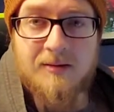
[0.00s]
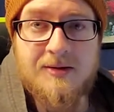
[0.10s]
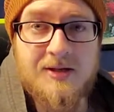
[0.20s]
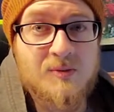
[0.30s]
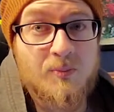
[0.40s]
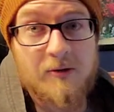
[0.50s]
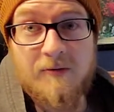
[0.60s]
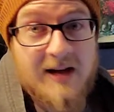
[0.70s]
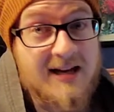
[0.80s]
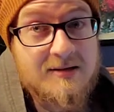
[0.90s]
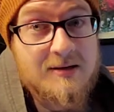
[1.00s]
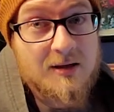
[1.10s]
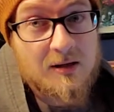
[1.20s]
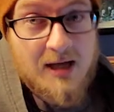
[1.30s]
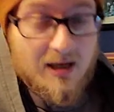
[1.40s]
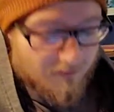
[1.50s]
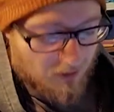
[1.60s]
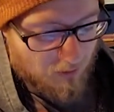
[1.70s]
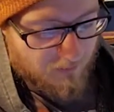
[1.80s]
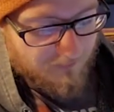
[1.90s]
This prevents a lot of
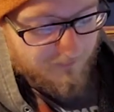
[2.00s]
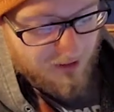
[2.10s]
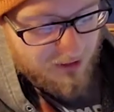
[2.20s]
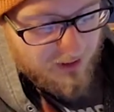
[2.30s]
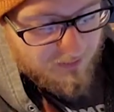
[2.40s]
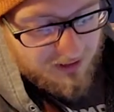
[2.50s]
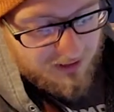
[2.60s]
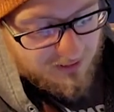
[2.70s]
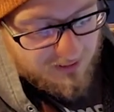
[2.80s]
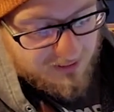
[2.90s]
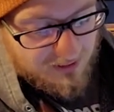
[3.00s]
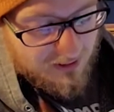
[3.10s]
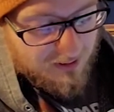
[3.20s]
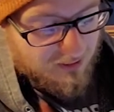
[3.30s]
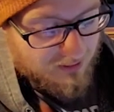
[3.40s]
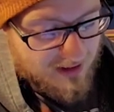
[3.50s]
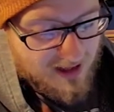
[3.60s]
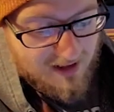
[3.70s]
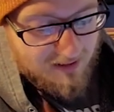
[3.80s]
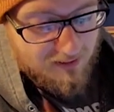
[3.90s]
overfishing because you're
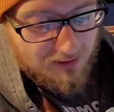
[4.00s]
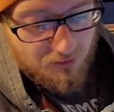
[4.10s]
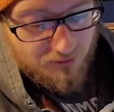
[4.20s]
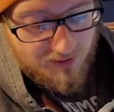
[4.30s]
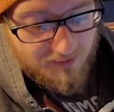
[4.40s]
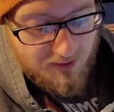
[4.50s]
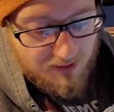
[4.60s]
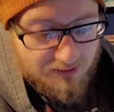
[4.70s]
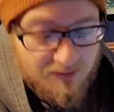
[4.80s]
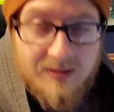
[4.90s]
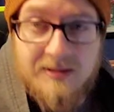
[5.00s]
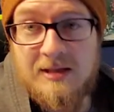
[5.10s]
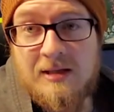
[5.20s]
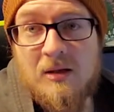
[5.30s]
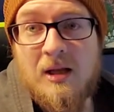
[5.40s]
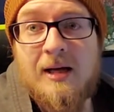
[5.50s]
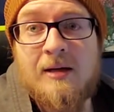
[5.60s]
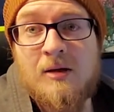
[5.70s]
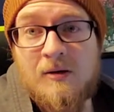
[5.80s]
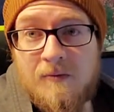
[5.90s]
not contributing to the
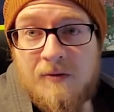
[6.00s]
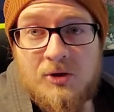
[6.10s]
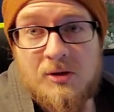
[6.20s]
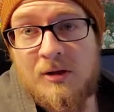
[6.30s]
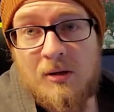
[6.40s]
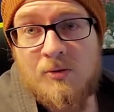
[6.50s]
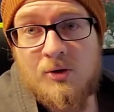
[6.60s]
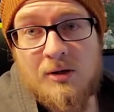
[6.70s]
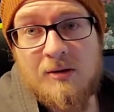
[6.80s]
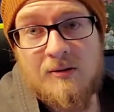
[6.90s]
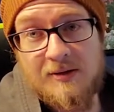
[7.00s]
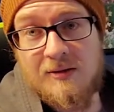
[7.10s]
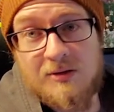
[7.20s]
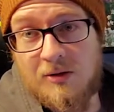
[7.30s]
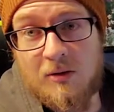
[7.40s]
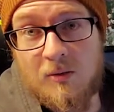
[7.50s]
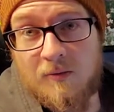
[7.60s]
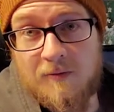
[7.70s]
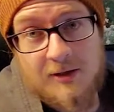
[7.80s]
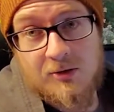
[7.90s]
decline of fish in the ocean. This is your own
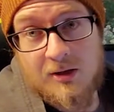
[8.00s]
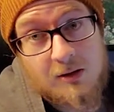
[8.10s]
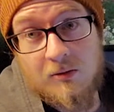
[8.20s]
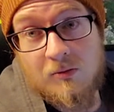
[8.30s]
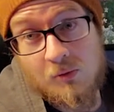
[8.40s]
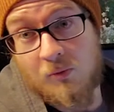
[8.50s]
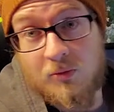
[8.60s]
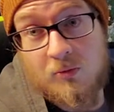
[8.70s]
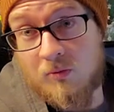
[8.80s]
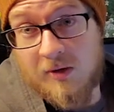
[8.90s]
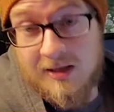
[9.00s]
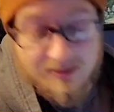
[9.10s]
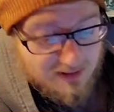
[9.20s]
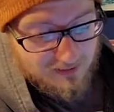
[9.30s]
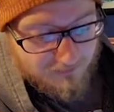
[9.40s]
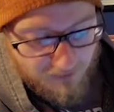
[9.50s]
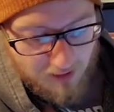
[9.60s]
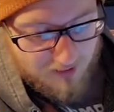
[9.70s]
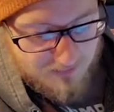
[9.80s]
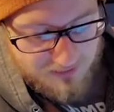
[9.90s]
fish that you grew, raised, and
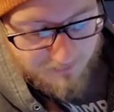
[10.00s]
farmed.